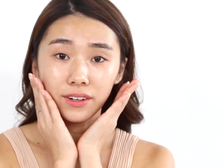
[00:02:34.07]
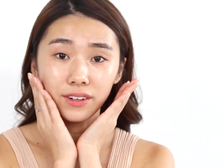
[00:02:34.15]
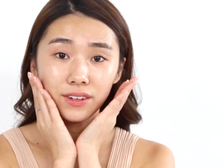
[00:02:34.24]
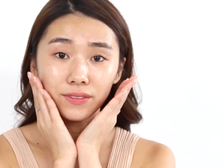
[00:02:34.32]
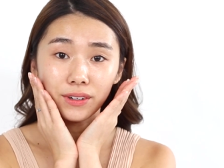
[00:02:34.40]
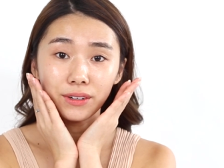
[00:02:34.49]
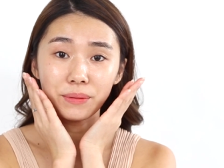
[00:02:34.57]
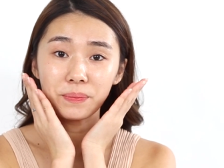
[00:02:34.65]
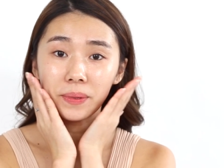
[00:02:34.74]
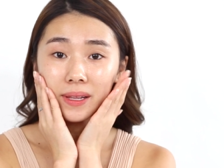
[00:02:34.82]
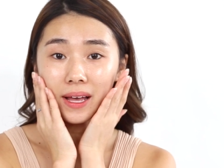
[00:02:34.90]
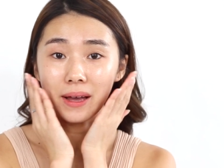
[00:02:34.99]
very, very
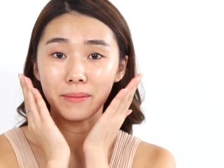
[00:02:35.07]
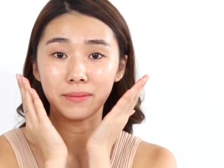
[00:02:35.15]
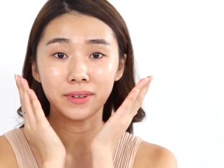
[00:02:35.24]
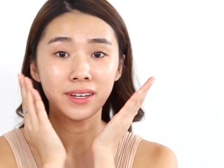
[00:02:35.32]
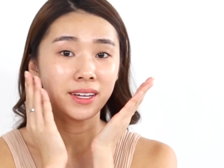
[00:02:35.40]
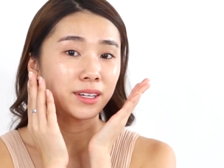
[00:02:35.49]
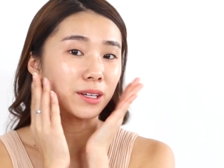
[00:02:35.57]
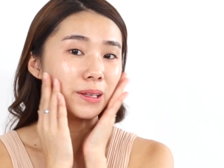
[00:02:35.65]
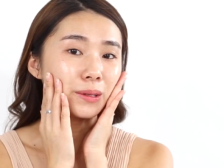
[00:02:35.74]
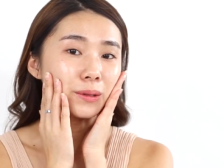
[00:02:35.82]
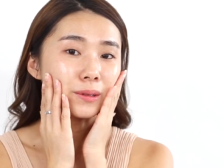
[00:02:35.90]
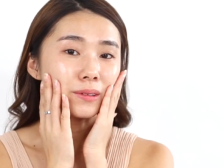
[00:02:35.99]
plump,
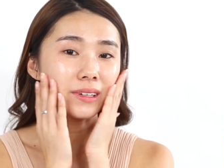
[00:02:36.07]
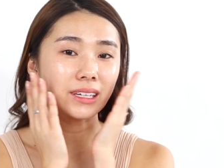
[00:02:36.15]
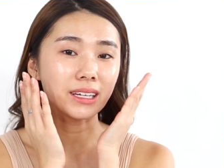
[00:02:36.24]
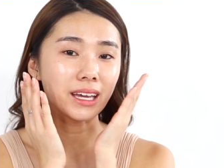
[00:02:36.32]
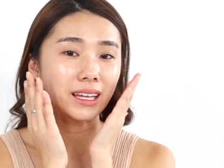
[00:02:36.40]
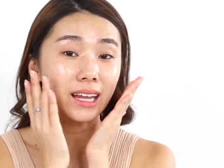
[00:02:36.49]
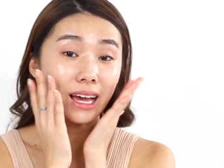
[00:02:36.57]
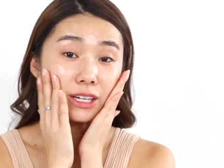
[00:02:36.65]
glowing and